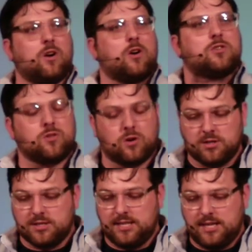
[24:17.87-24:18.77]
our
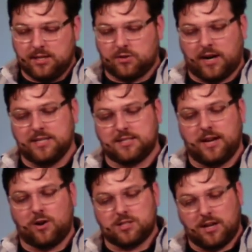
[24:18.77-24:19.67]
certainty in Christ, that
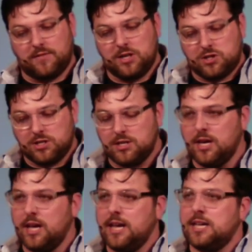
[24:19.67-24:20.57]
our salvation
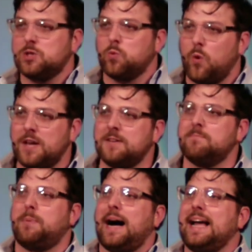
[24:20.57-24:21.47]
is won
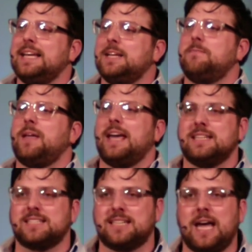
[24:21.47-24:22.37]
by him and
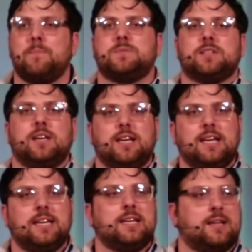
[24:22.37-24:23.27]
is kept
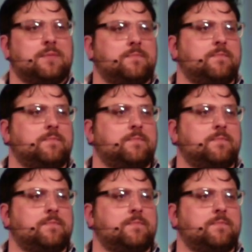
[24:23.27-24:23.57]
in him.